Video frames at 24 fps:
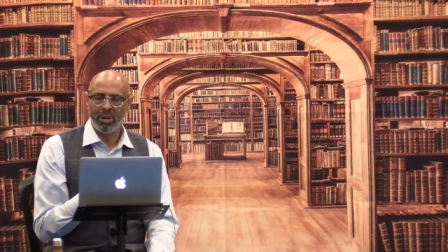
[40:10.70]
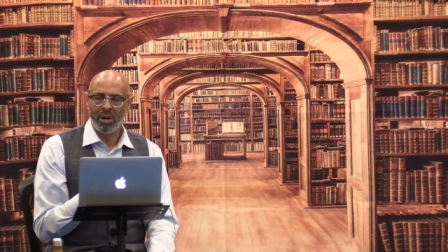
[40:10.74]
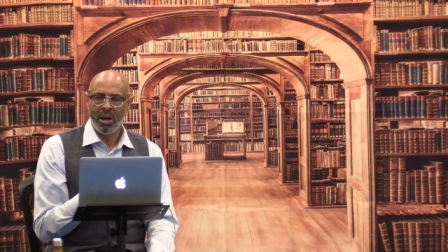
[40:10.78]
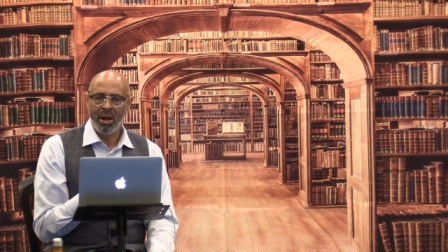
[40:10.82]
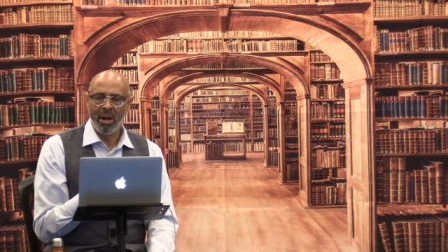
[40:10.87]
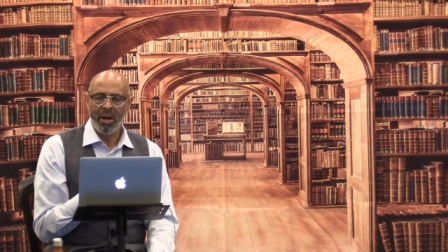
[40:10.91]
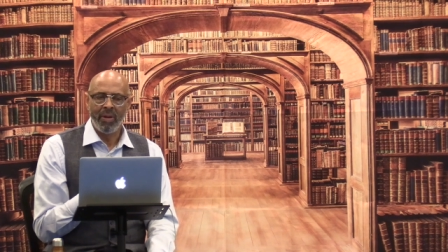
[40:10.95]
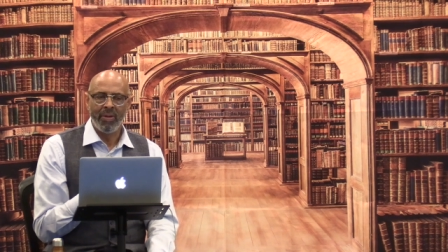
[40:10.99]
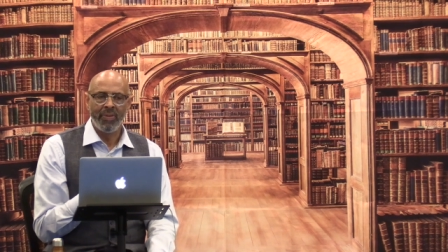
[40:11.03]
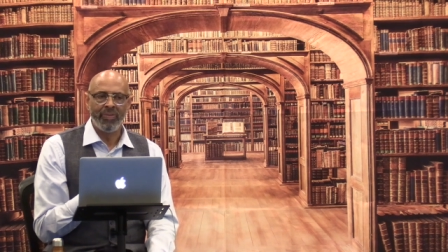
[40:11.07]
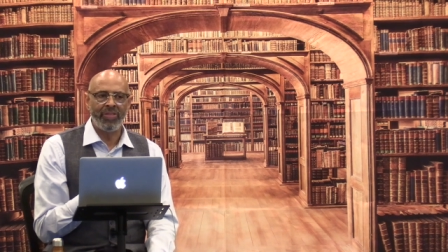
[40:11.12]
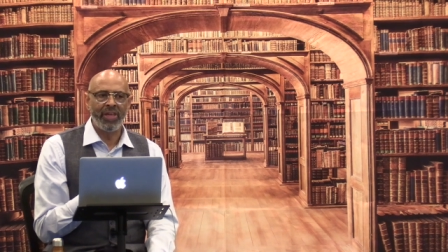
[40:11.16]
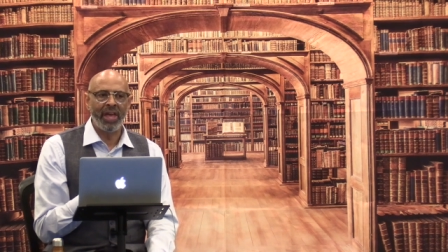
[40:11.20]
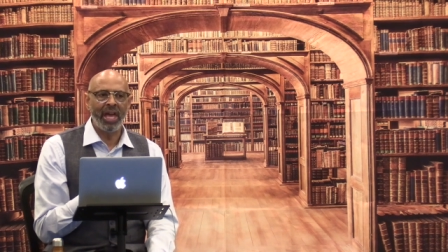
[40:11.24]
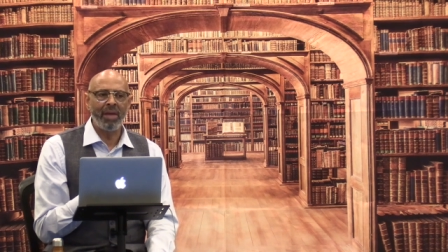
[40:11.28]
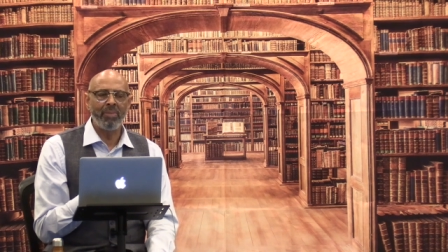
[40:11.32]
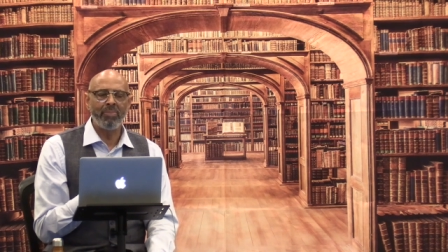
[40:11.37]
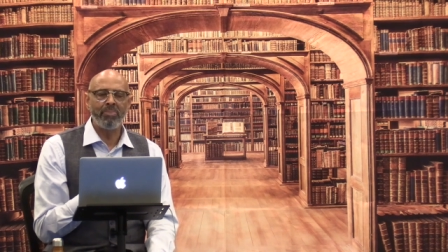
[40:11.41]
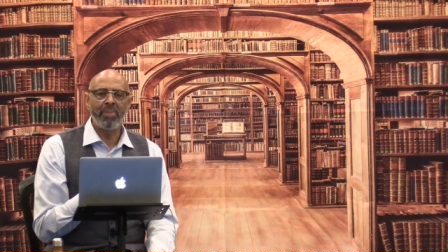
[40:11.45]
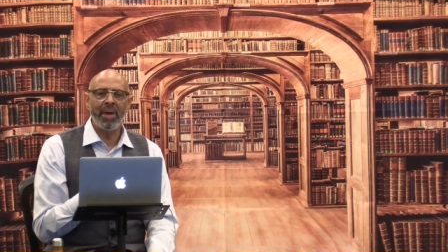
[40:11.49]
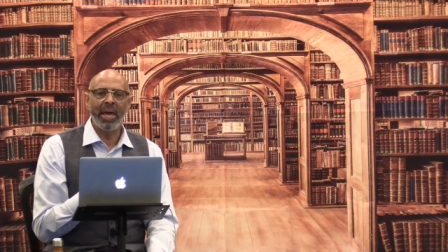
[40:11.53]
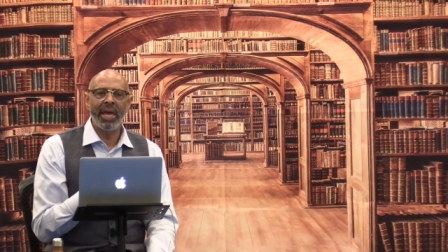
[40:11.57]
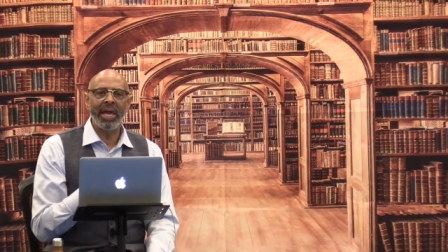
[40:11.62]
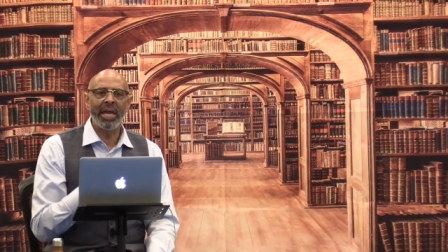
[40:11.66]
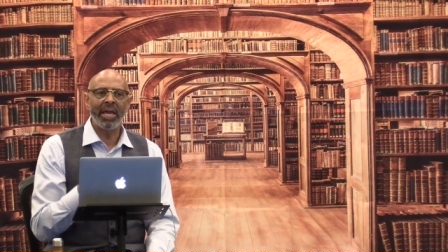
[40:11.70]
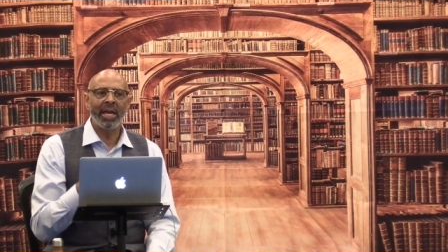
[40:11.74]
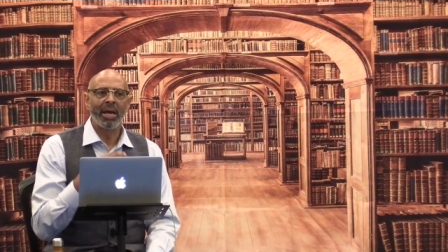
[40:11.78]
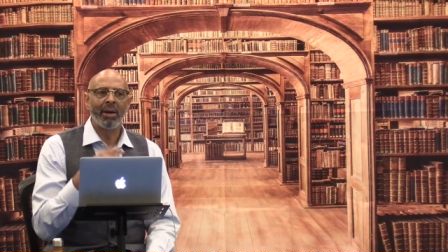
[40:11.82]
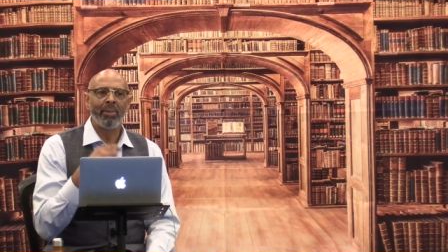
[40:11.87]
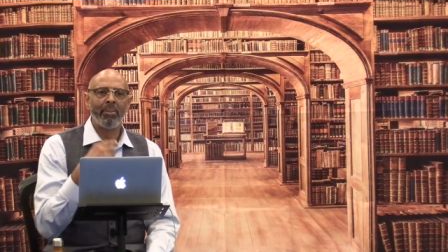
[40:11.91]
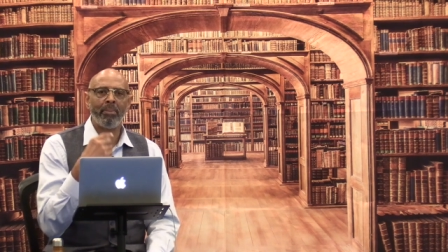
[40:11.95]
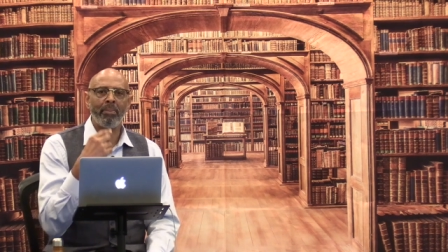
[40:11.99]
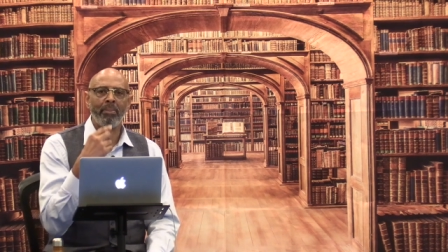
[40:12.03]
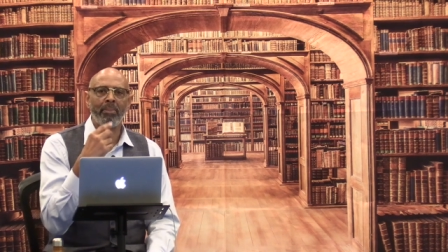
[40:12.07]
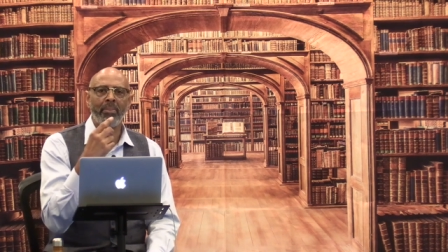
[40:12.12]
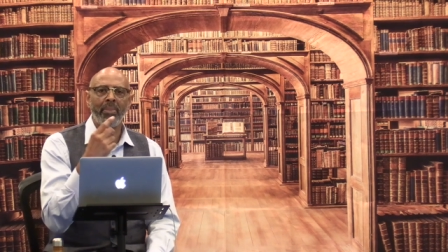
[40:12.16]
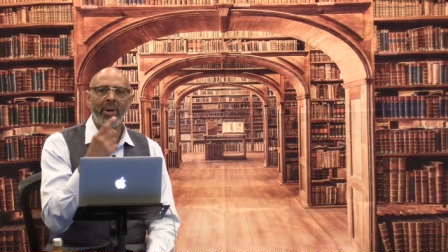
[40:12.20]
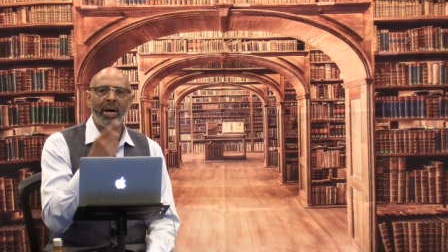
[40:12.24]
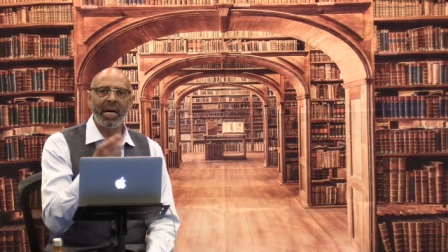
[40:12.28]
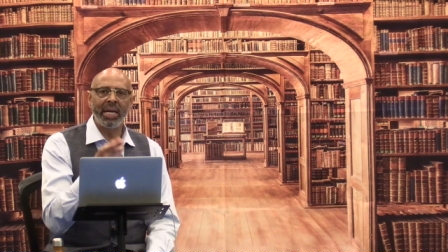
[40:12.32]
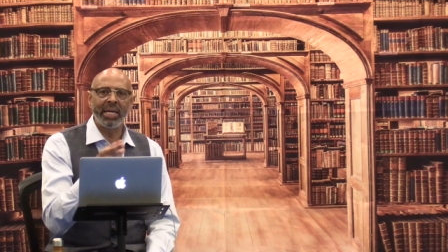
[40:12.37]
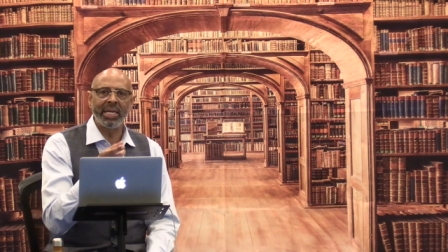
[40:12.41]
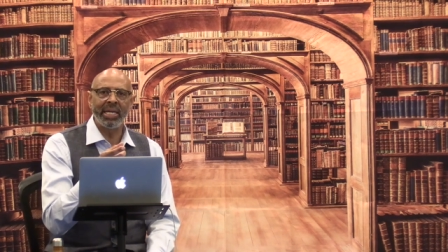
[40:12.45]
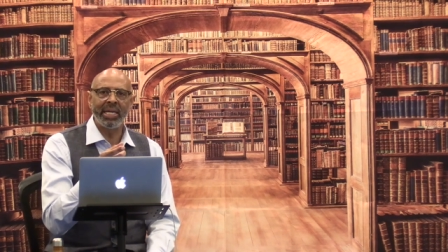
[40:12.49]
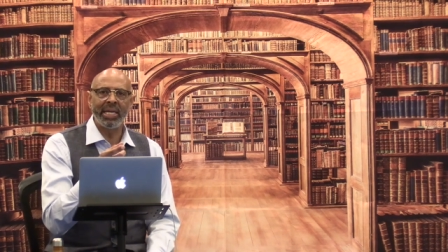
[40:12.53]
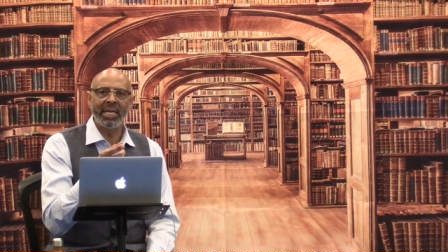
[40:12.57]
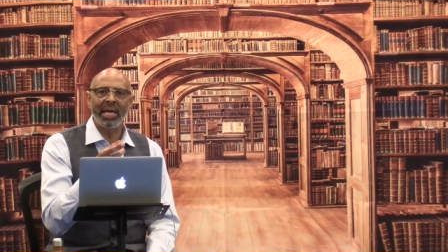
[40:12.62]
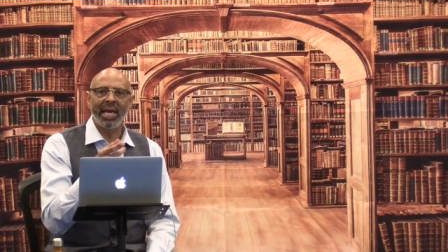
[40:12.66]
they make
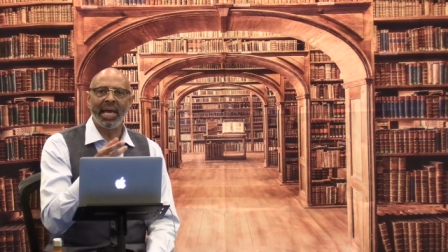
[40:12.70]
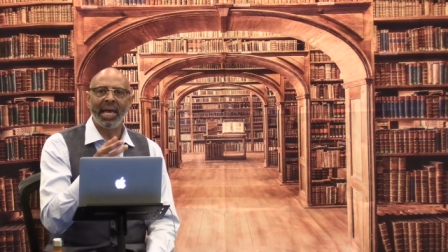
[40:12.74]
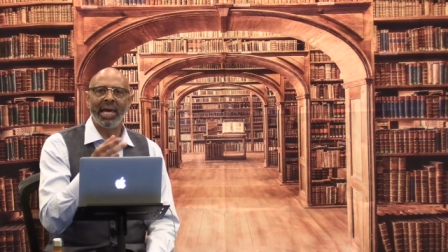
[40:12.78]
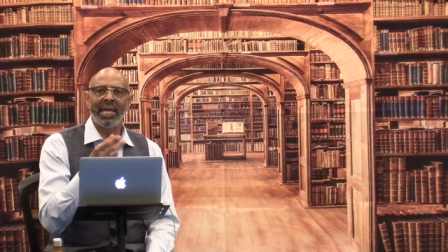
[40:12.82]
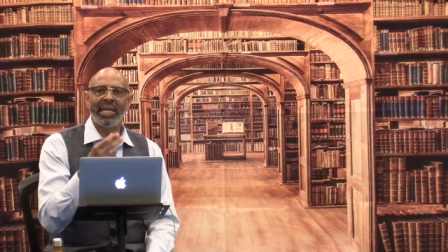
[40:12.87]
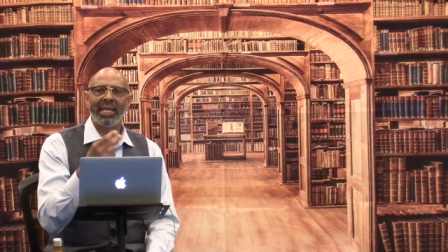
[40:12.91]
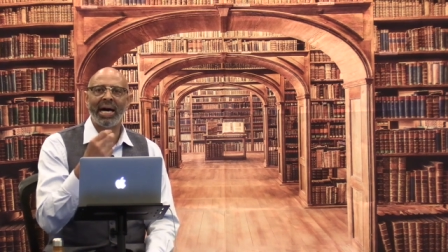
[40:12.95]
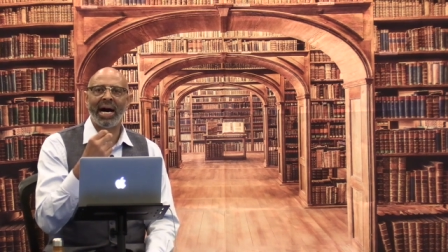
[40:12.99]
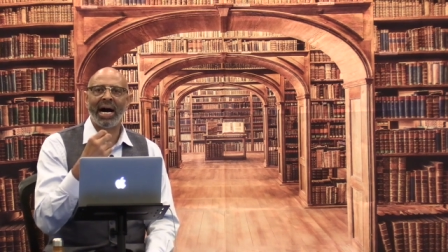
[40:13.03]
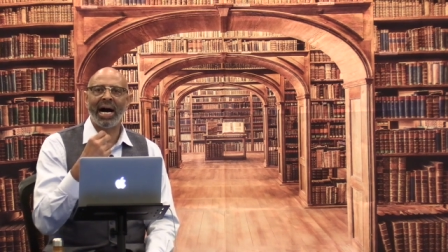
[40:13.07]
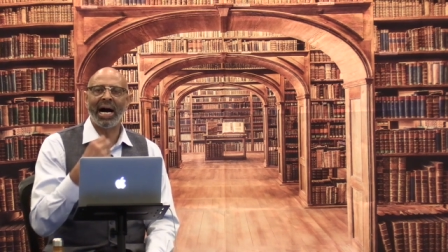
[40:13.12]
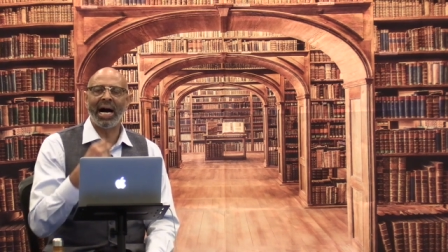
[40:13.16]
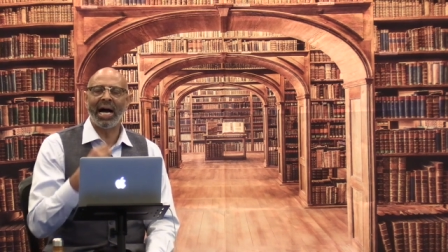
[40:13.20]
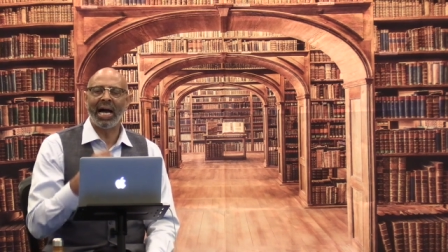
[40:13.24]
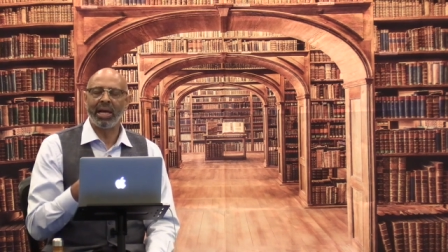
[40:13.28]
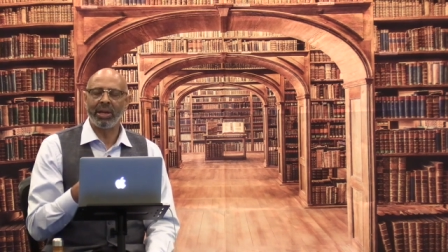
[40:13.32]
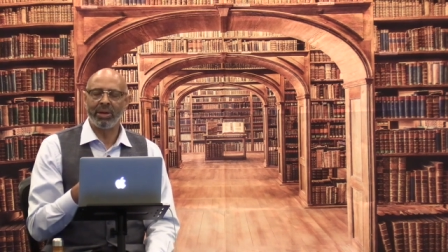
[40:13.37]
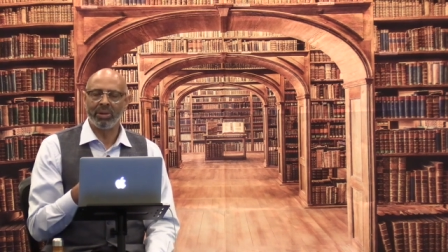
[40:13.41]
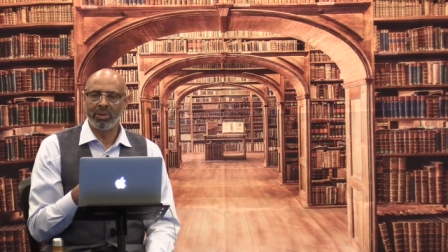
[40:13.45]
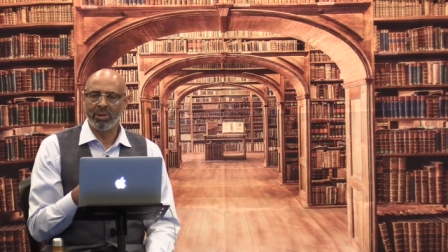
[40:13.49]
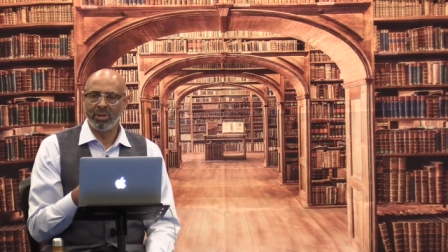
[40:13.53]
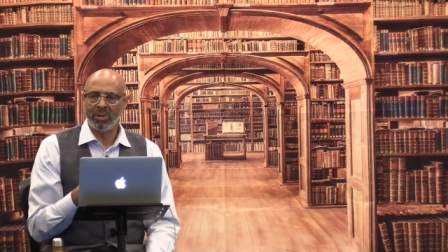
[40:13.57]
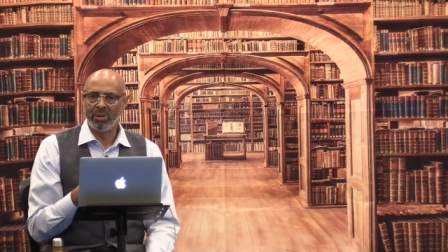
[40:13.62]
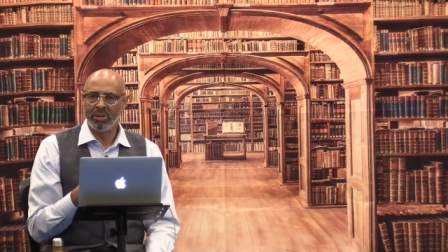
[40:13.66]
money an idol,